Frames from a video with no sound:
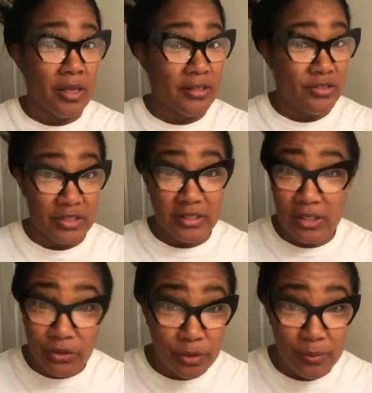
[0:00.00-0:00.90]
Just a
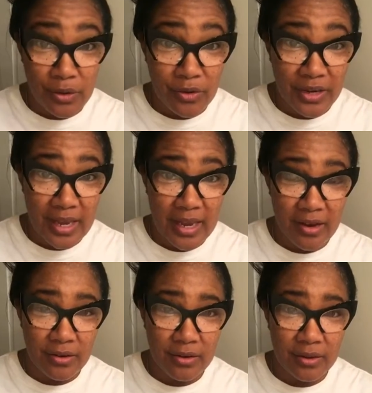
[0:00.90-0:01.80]
little bit on the
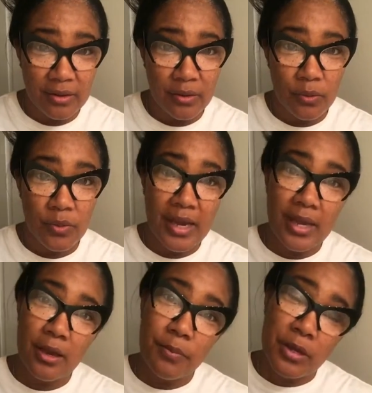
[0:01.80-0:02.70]
hair. When I
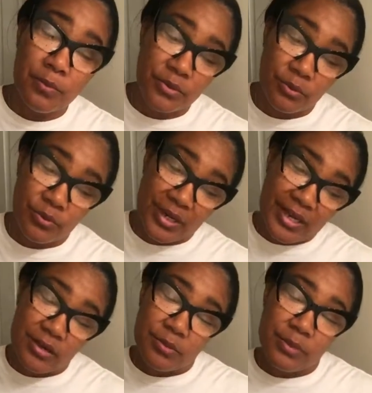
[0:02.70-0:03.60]
hear people
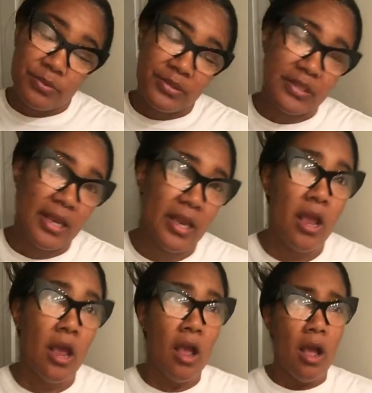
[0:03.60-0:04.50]
say,
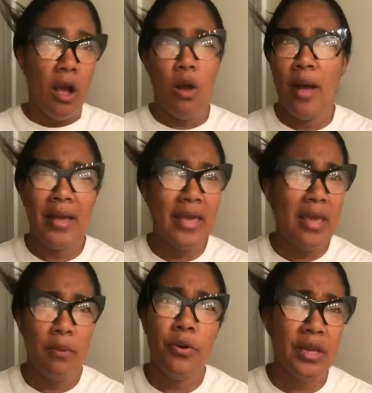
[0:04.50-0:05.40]
oh, I
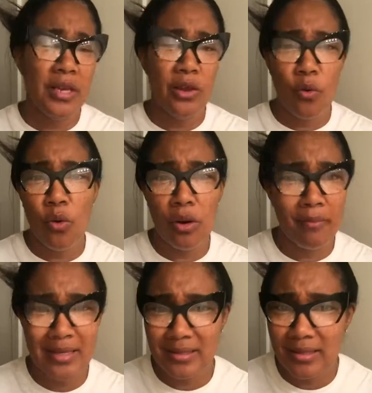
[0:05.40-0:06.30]
can't put any oil on
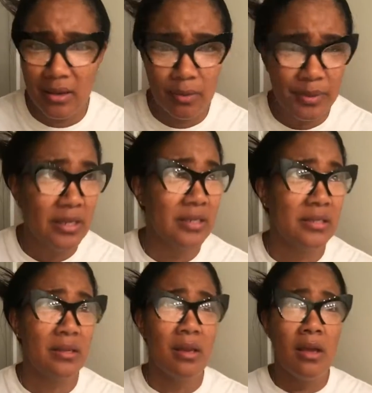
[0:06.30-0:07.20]
my scalp
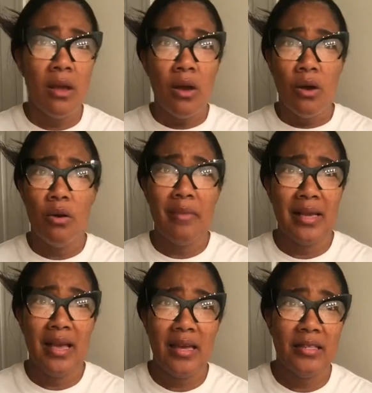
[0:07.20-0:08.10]
because, oh my
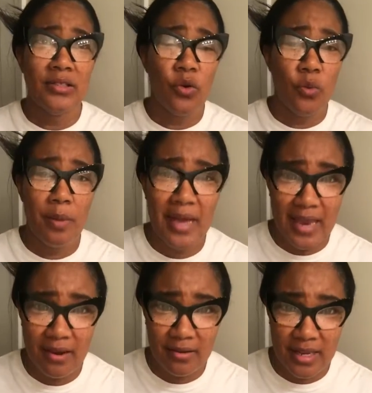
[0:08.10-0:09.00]
God, it's going to weigh my
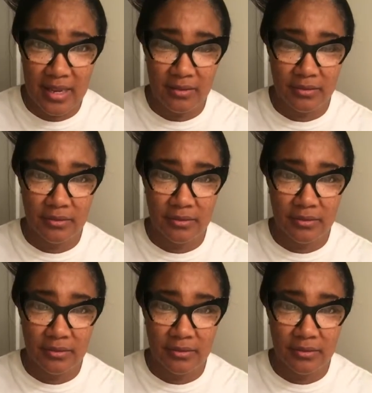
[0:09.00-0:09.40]
hair down.